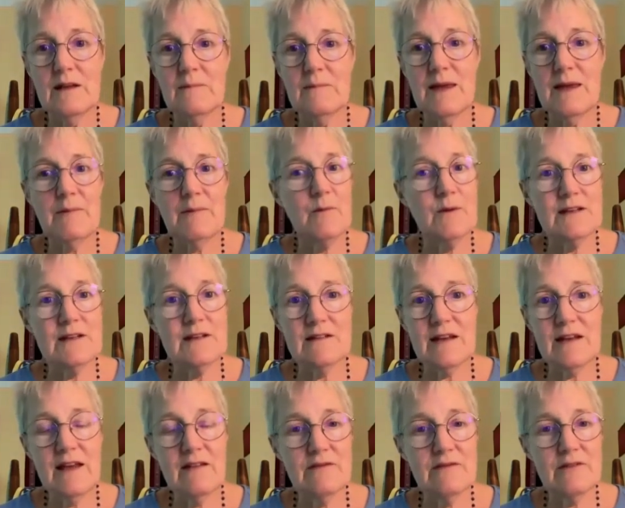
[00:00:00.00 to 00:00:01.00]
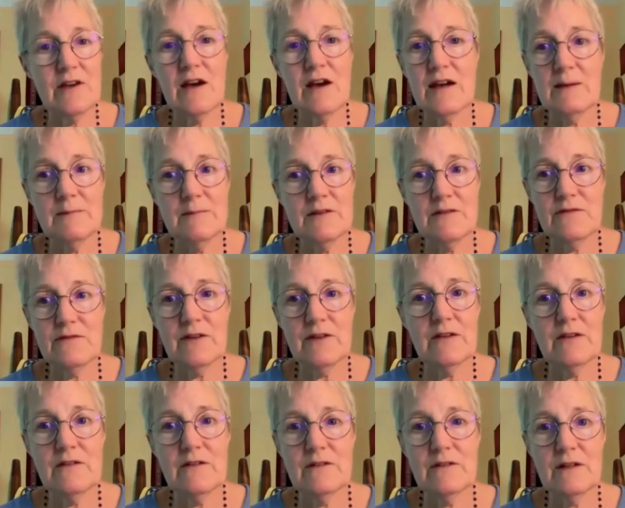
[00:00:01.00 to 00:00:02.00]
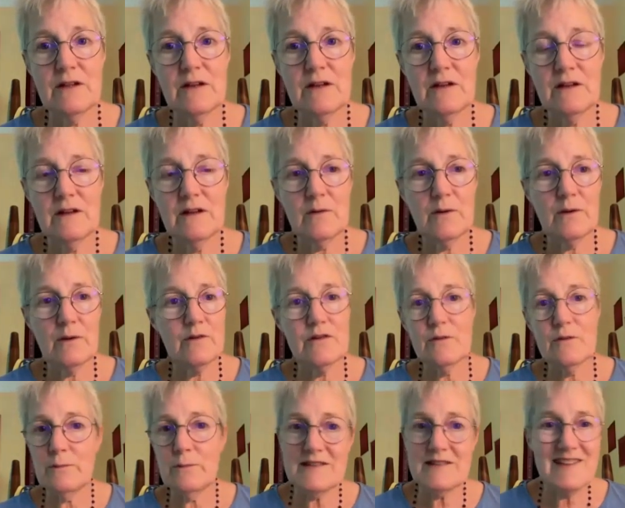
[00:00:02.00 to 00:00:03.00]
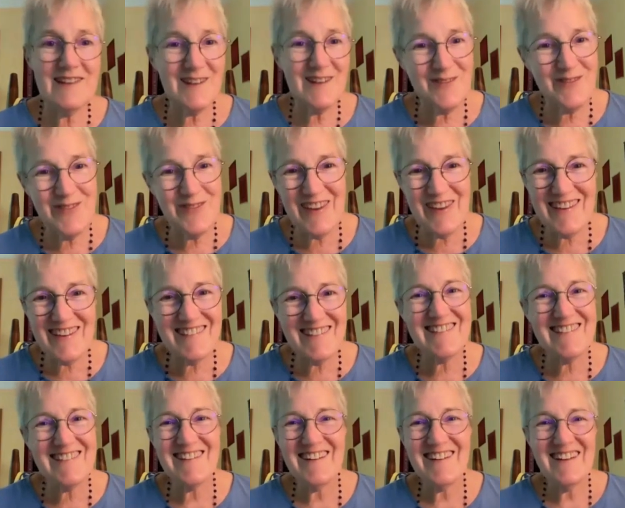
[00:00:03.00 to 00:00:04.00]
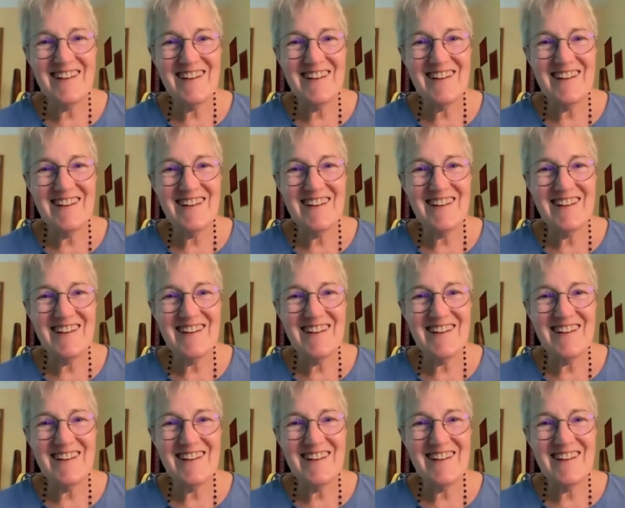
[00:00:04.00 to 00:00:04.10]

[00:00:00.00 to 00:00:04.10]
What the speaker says: maybe we didn't have time to feel. We were too busy to feel,